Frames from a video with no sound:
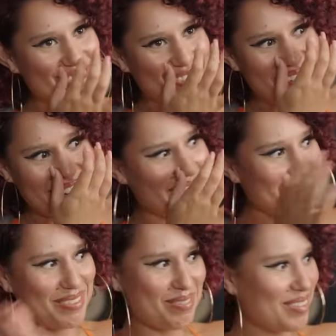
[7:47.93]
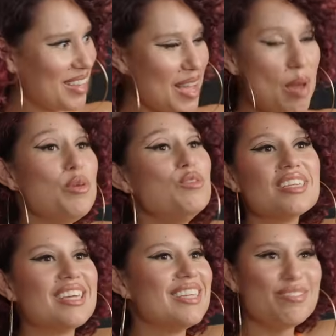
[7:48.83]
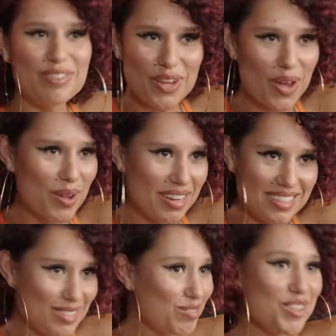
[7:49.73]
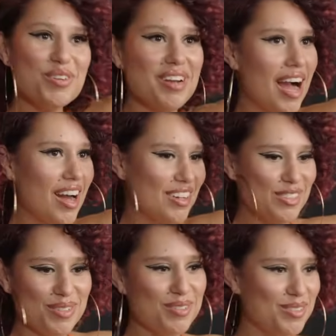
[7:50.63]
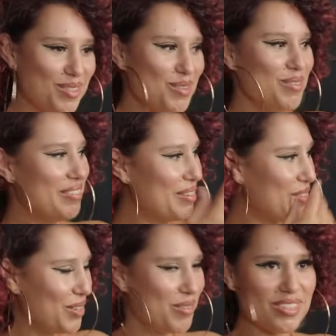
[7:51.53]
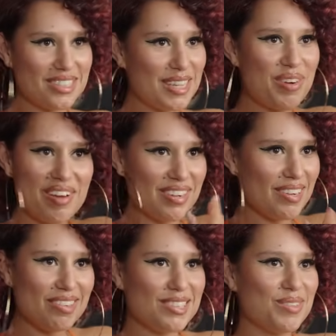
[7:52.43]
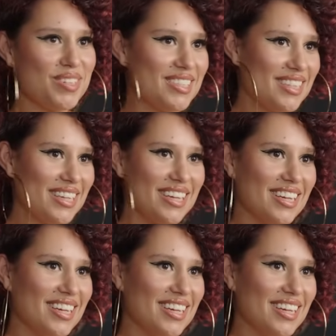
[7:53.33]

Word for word: Just let it. Music is for you. This is for you now. Do do with it what you want. Sing whatever lyrics you want to sing.